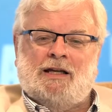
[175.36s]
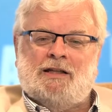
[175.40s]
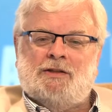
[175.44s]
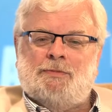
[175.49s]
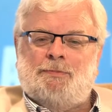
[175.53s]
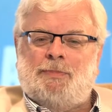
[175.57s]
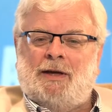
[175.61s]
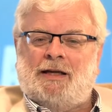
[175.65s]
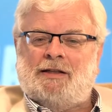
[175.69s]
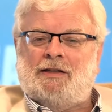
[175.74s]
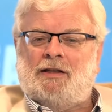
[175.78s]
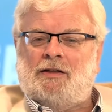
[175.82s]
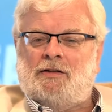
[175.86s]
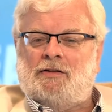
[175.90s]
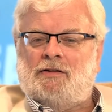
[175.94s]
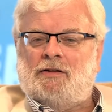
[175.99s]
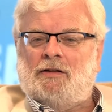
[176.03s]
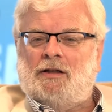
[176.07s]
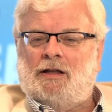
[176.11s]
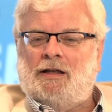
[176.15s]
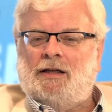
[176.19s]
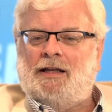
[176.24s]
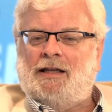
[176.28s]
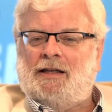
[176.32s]
expected
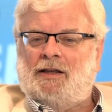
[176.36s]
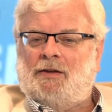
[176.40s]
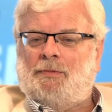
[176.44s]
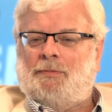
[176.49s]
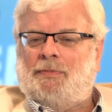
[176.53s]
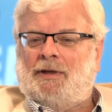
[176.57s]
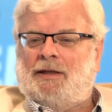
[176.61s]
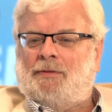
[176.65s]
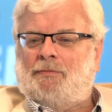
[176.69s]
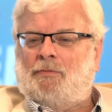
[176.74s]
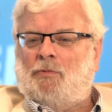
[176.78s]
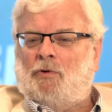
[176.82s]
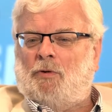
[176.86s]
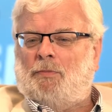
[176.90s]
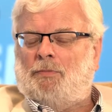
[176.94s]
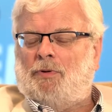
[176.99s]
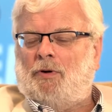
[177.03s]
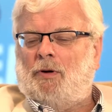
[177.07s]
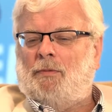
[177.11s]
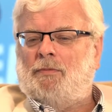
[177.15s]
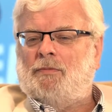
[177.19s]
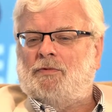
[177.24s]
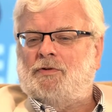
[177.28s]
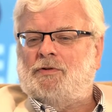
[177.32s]
a little bit more
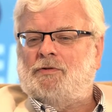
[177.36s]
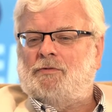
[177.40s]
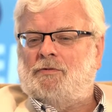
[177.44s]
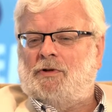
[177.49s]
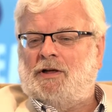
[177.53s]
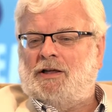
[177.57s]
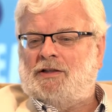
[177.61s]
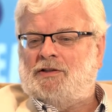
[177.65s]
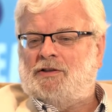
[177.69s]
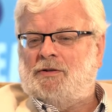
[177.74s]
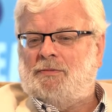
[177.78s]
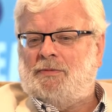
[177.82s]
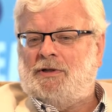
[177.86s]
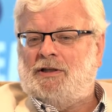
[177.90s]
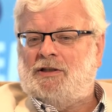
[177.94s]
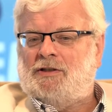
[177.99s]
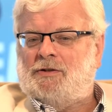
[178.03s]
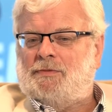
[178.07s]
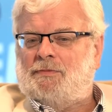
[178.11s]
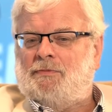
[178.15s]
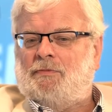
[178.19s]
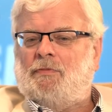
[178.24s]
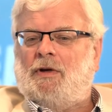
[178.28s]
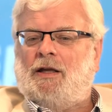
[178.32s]
problems for
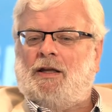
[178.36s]
SMEs,